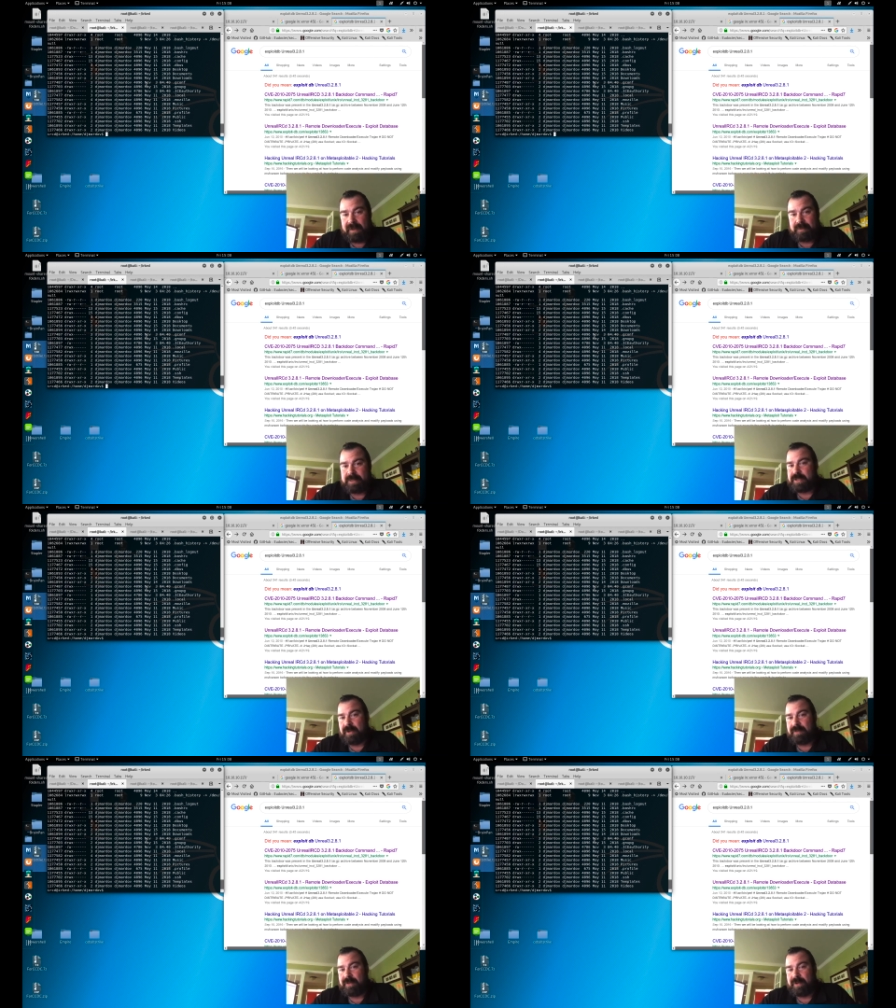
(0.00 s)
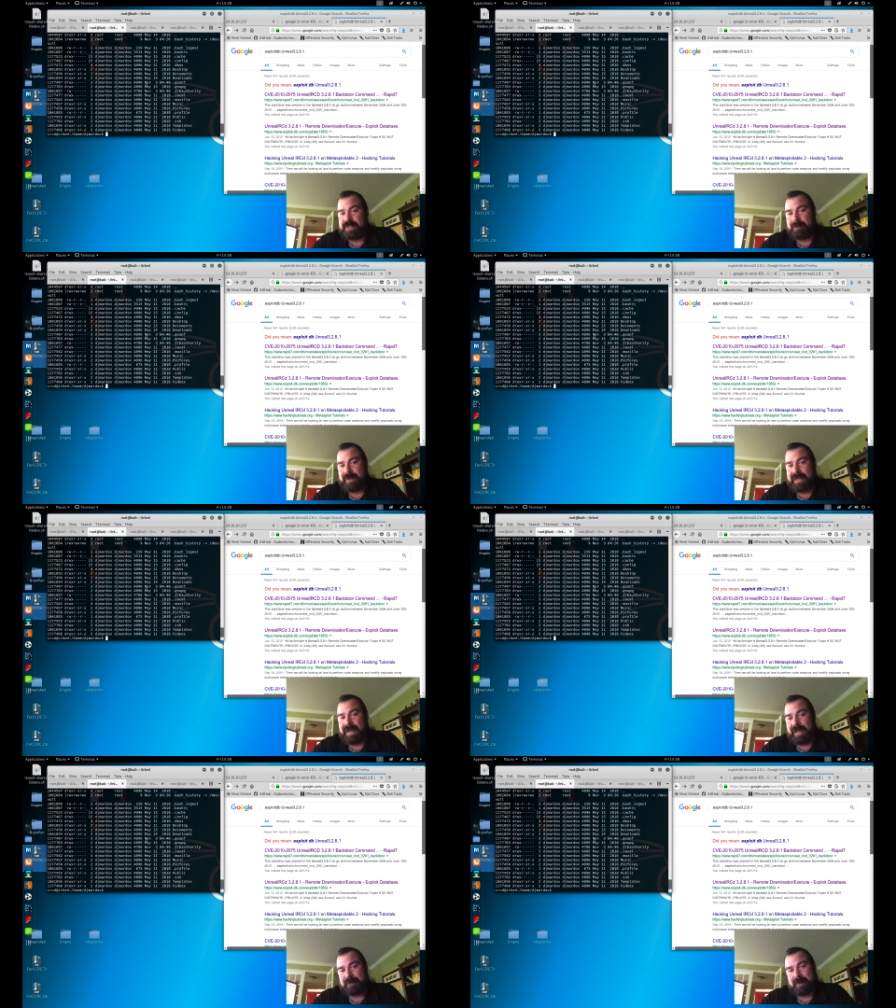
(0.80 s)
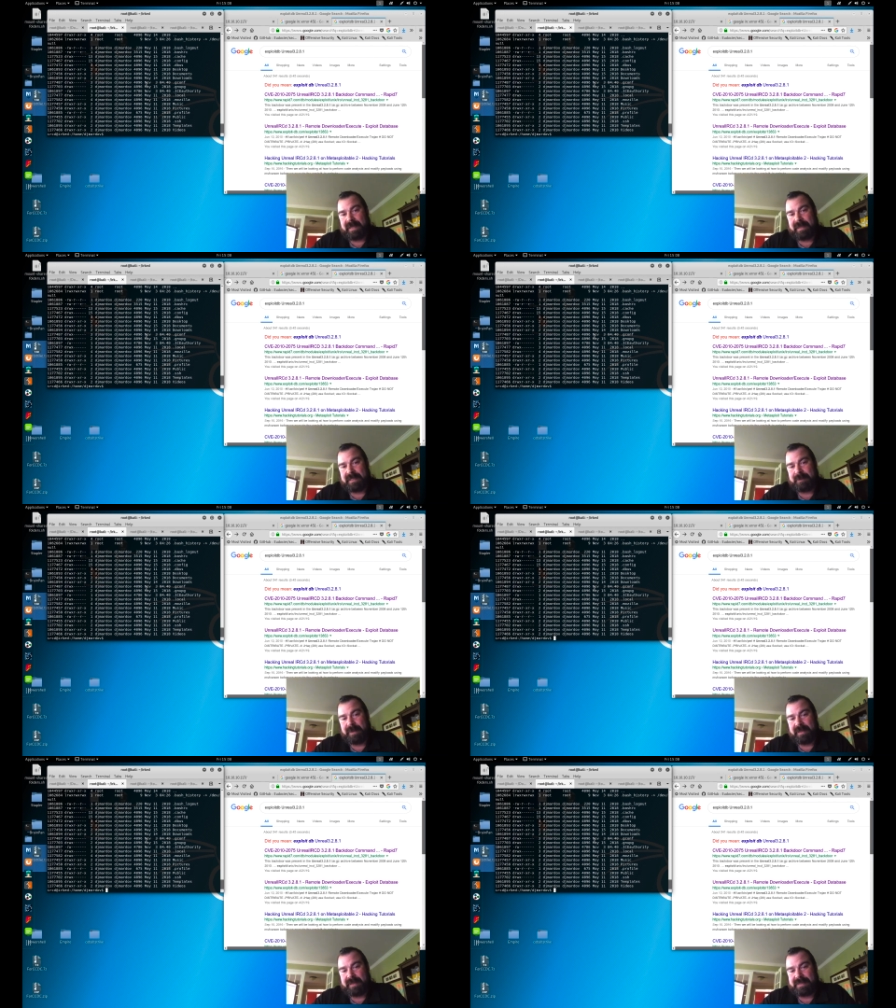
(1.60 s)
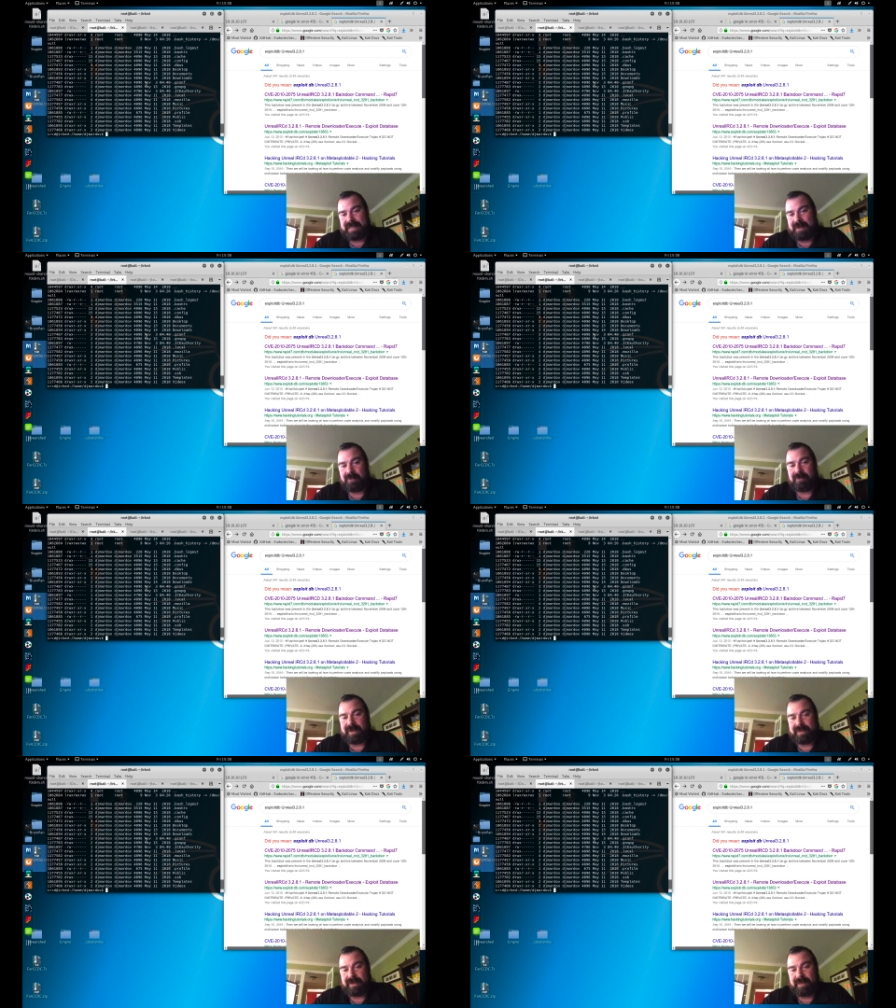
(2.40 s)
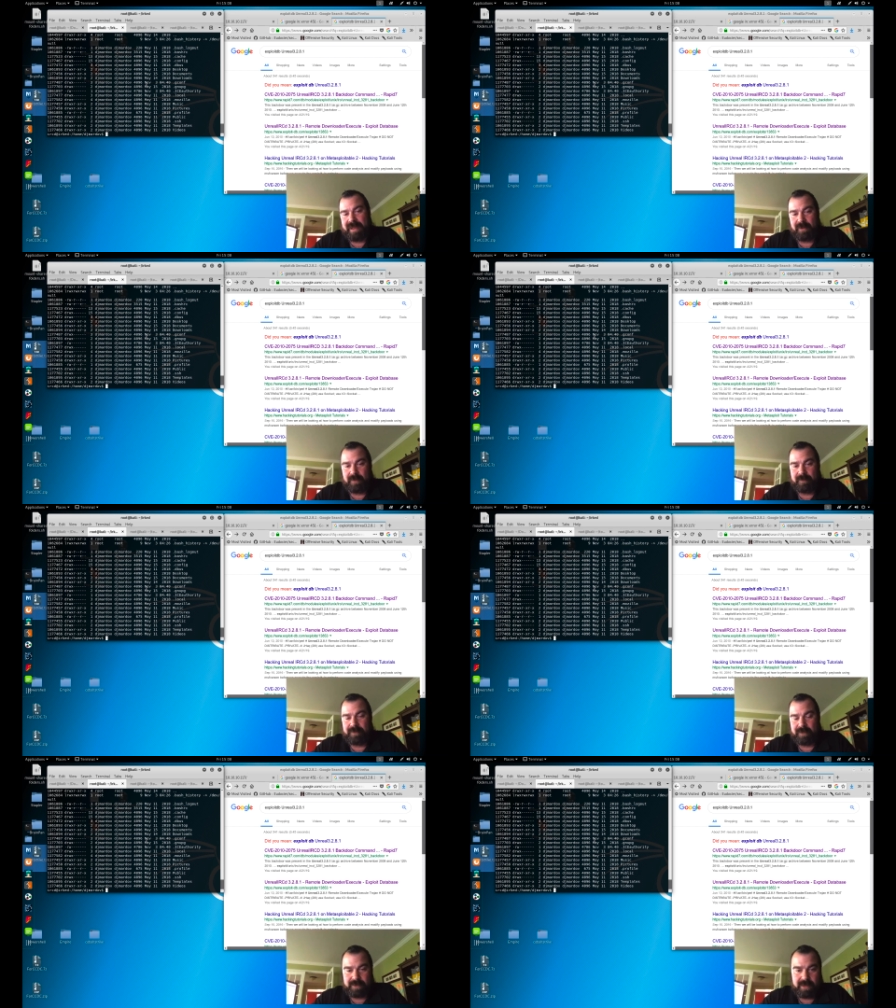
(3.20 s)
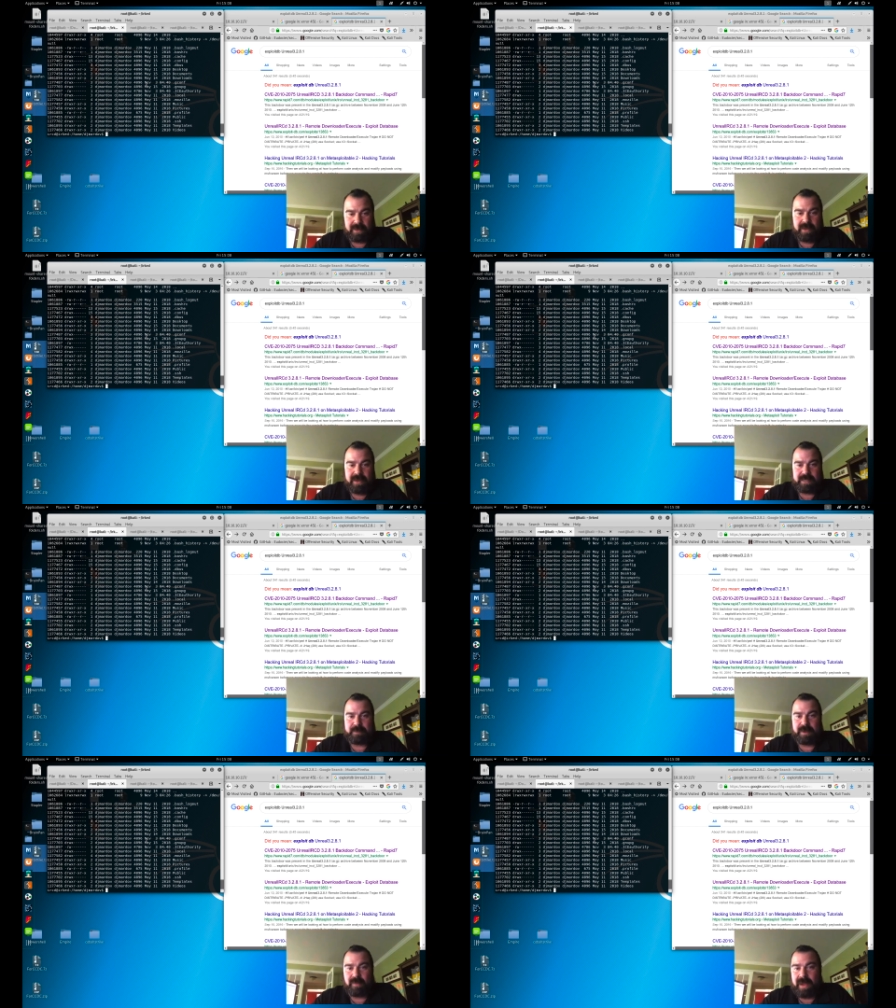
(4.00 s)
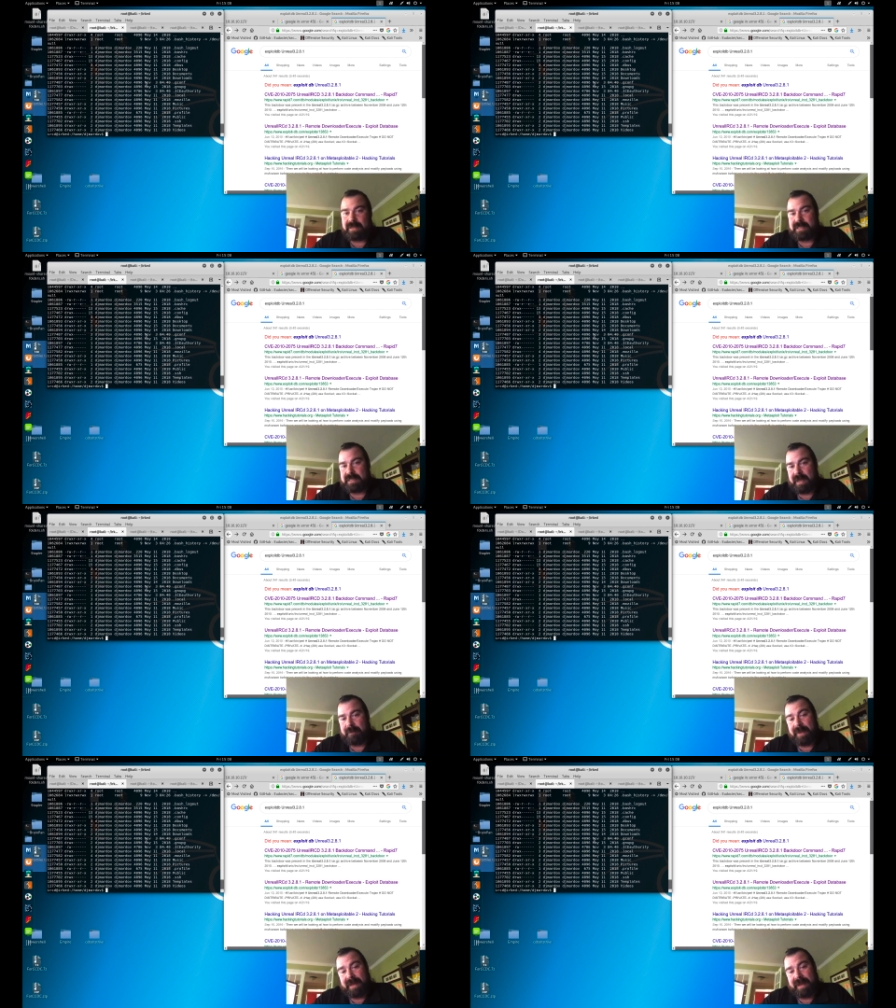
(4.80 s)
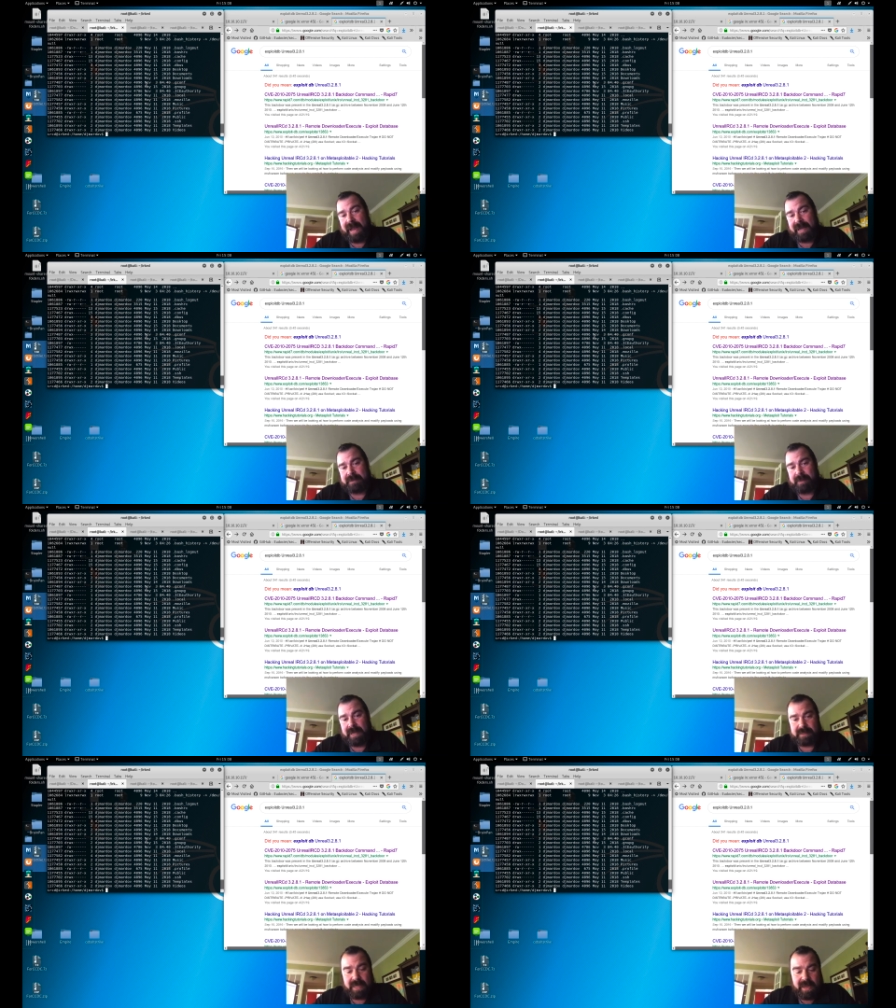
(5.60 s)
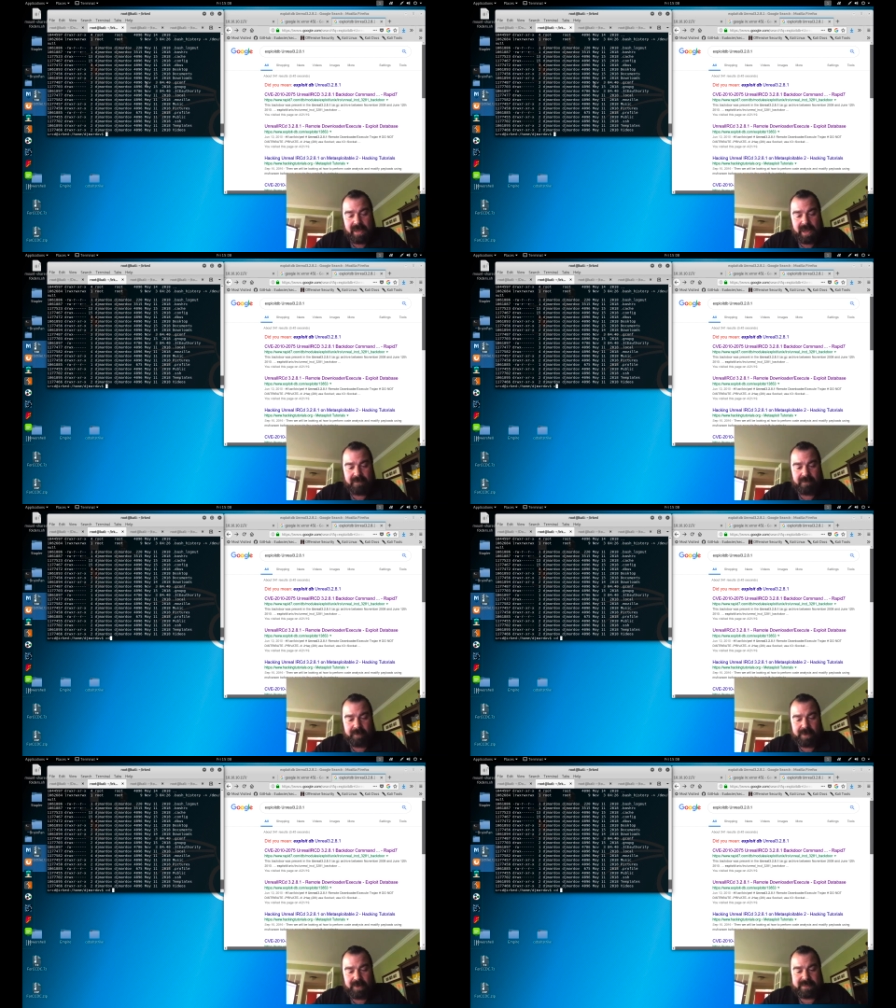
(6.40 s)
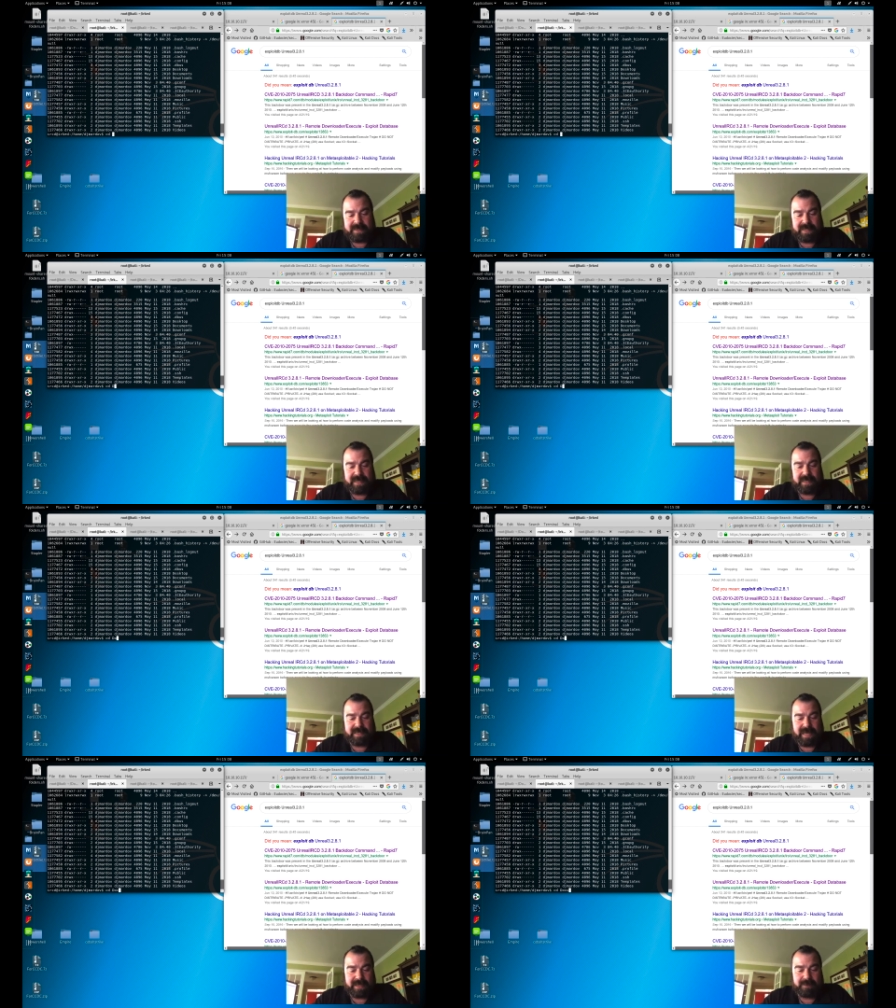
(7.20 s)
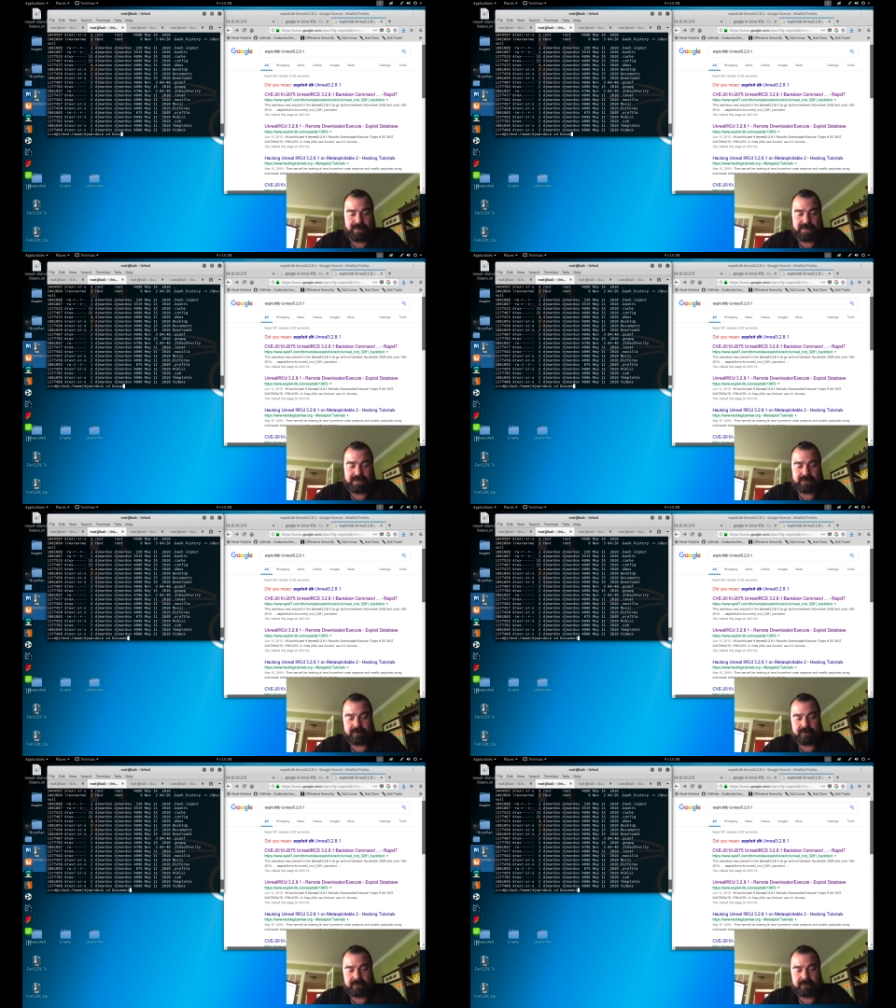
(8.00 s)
Just going through the OCP, kind of expecting things to be on the desktop, but right there in that home folder. It's been a while since I've been in Hack the Box. However, if we go to CD Documents,